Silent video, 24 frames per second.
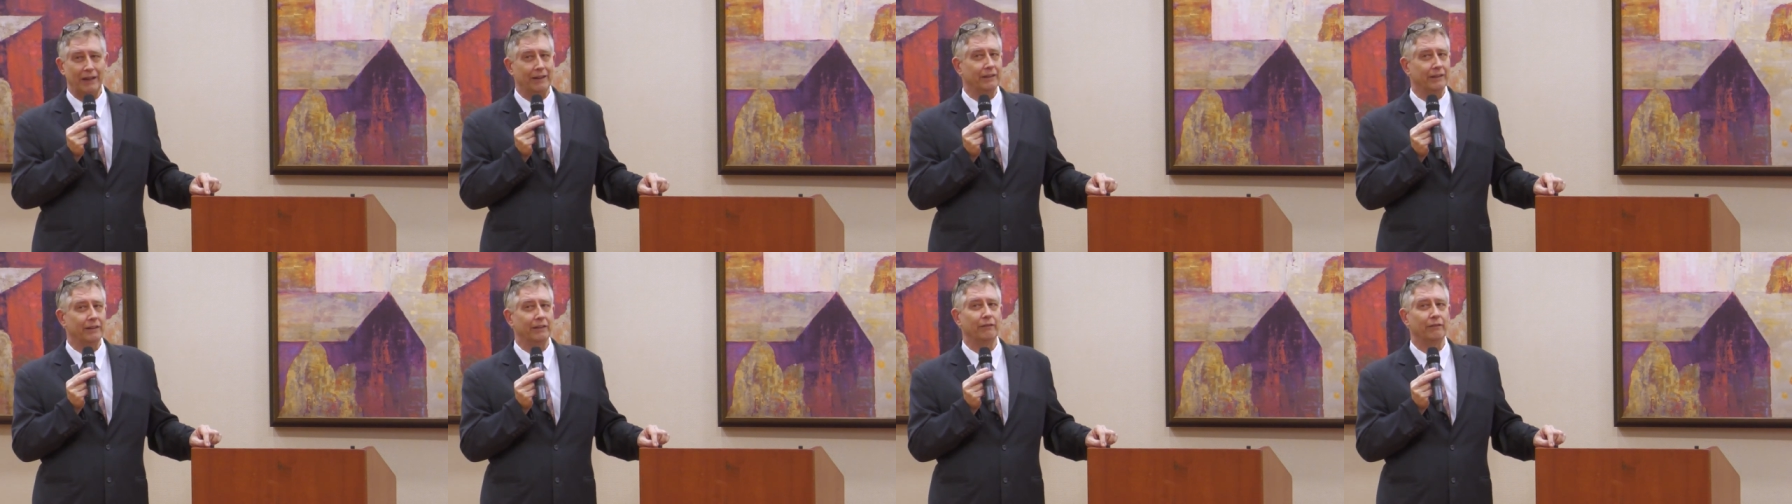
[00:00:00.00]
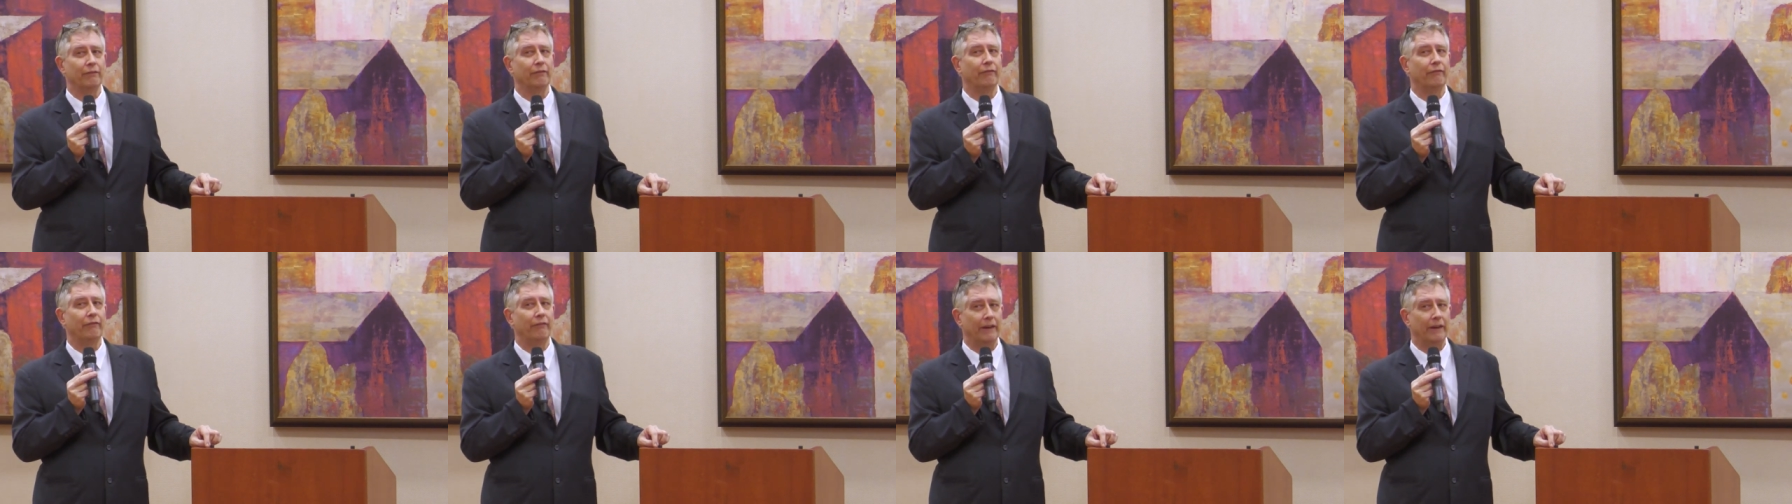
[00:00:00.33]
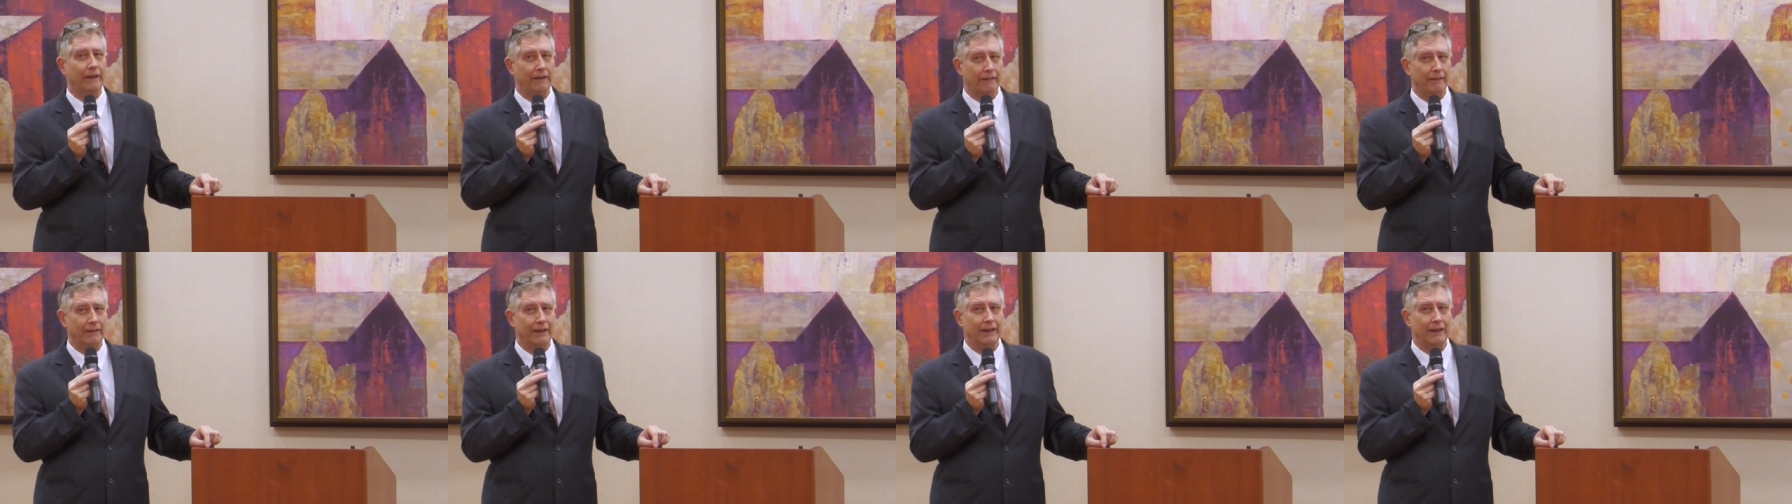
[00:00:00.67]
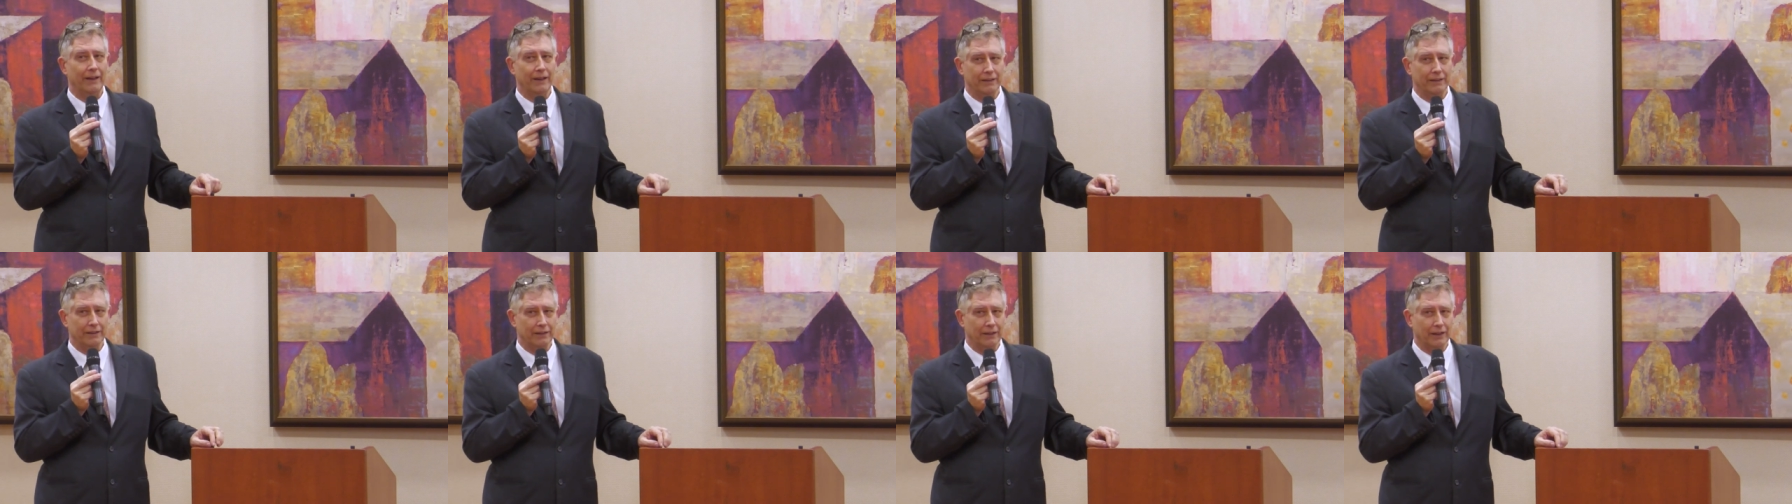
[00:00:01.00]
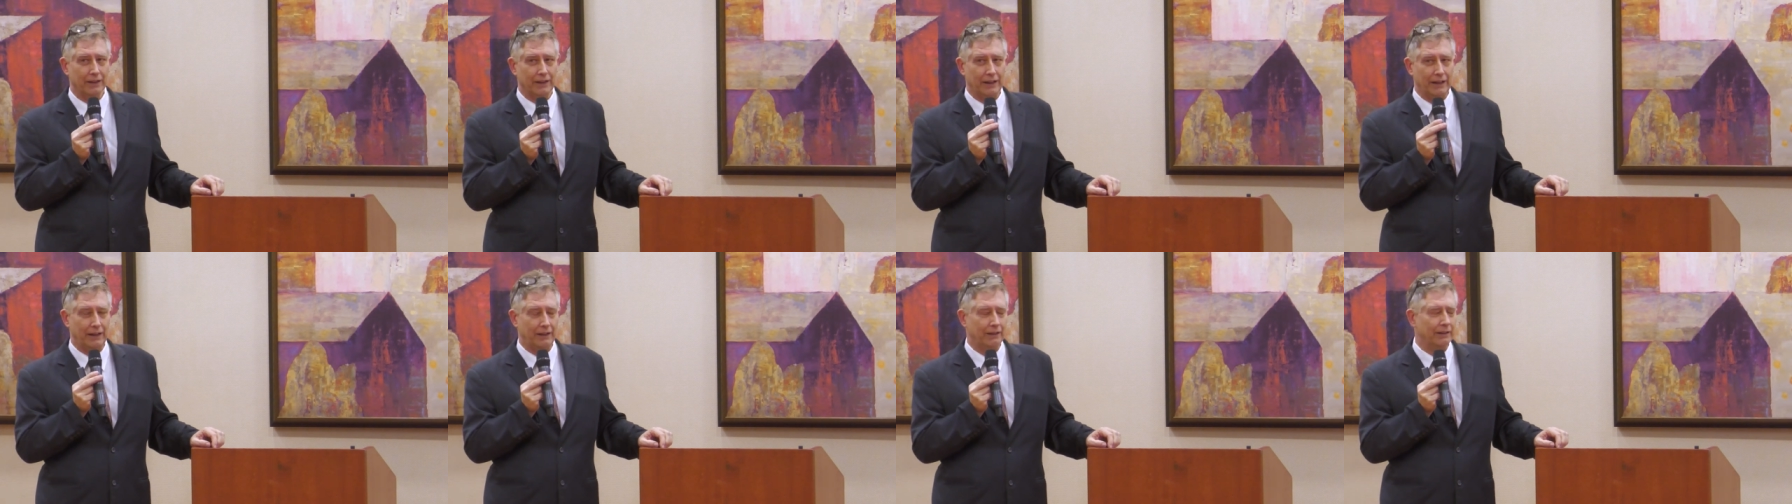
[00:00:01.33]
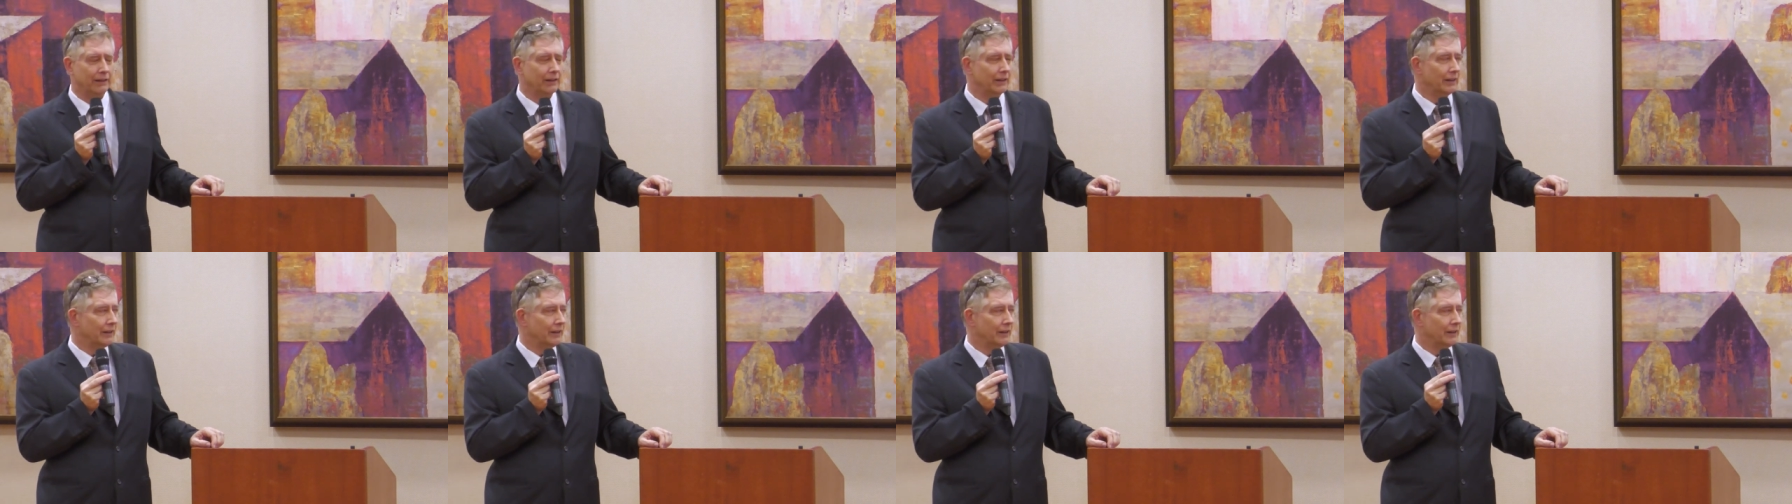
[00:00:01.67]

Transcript: and they're very unlucky